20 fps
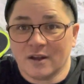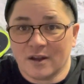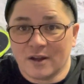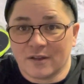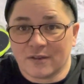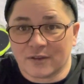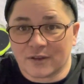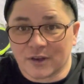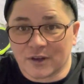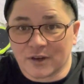
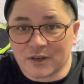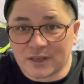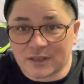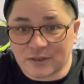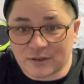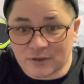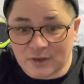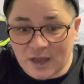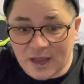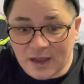they go to get
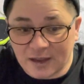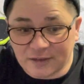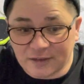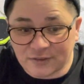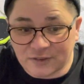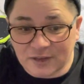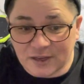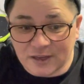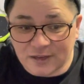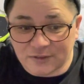their head
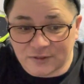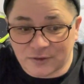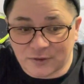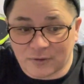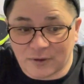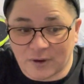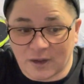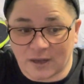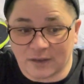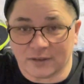to the
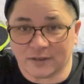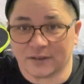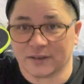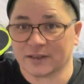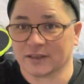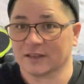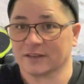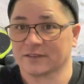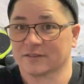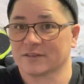ground and they
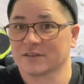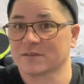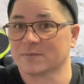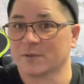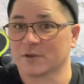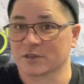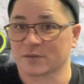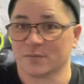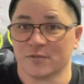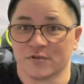get like this
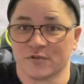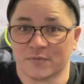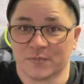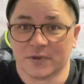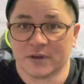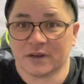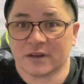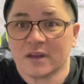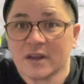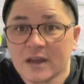much
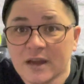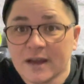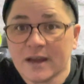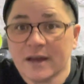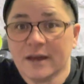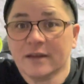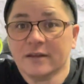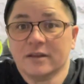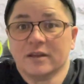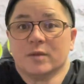movement
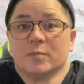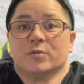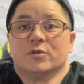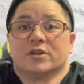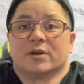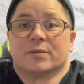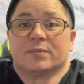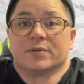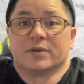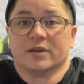and then they push
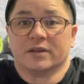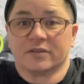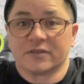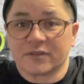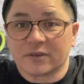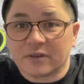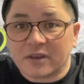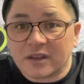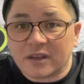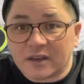up again.
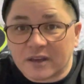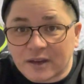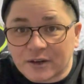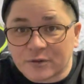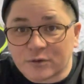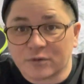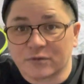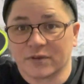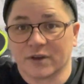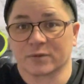So in
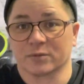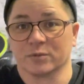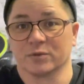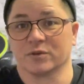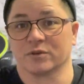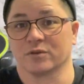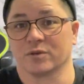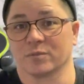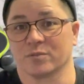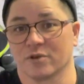actual fact, we're
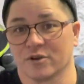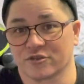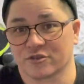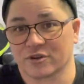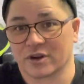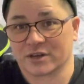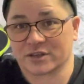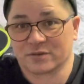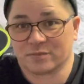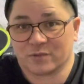doing
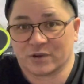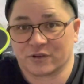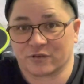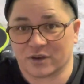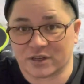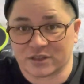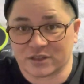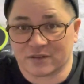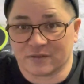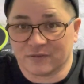protraction,
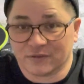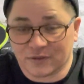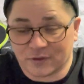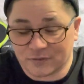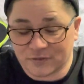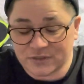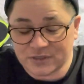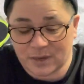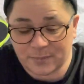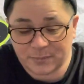retraction of
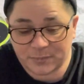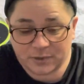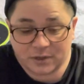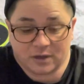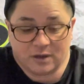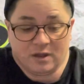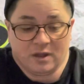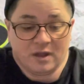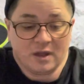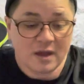the
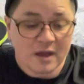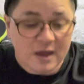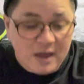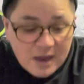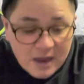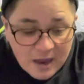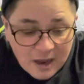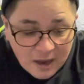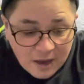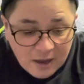scapula.
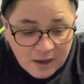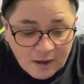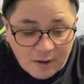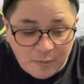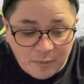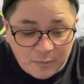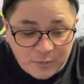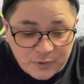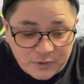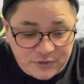
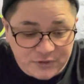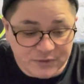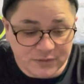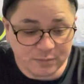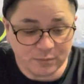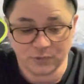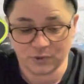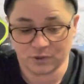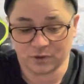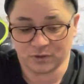You just,
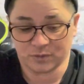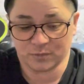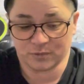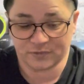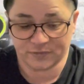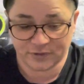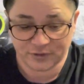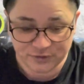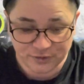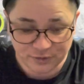you know, you're
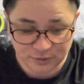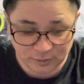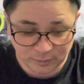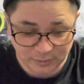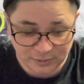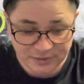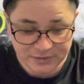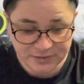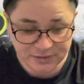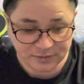moving your shoulder
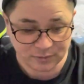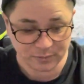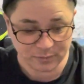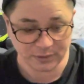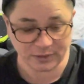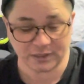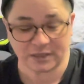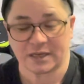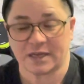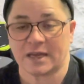blades a little
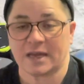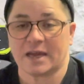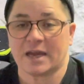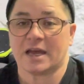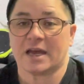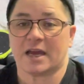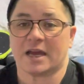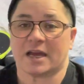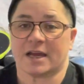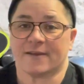bit.
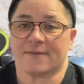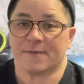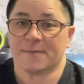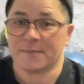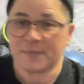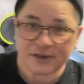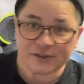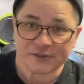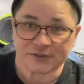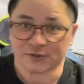And the
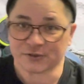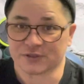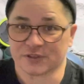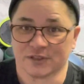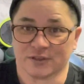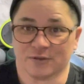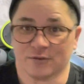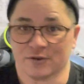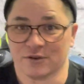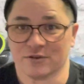muscles that
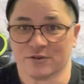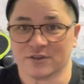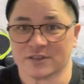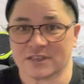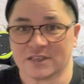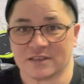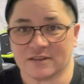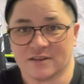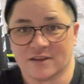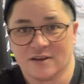you're
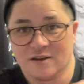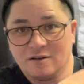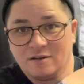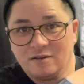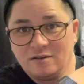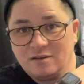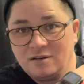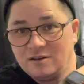using there